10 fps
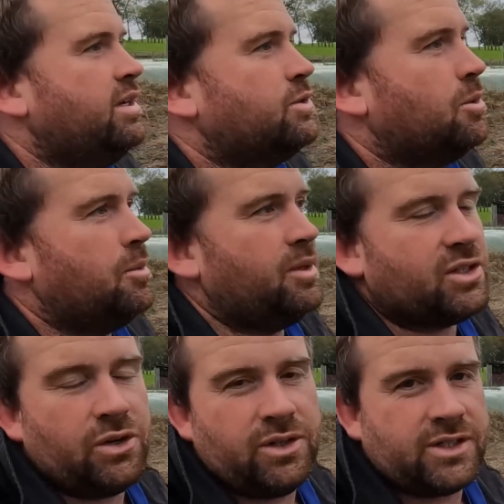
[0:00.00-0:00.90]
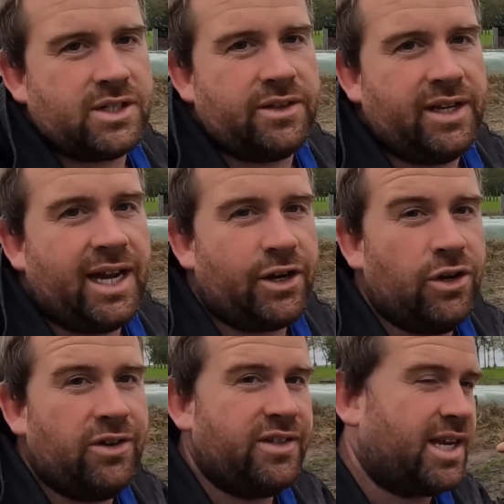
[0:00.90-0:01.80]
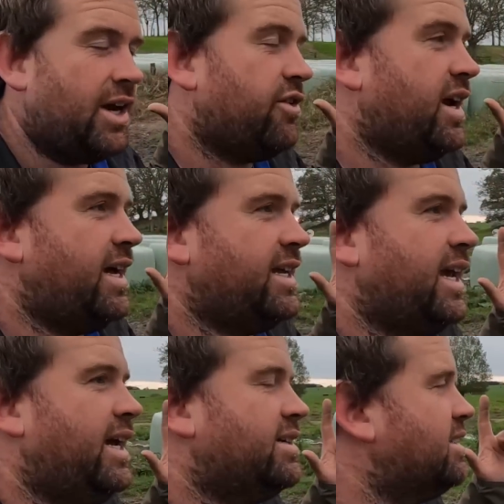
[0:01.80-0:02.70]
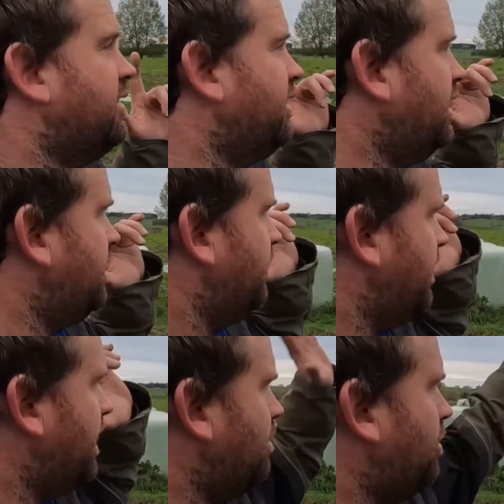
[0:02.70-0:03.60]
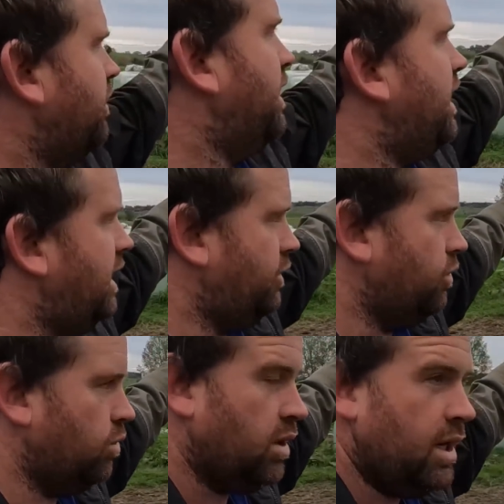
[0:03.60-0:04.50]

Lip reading: So what I'm going to do is the young herd, there's 108 cows in there. They're up on the annual.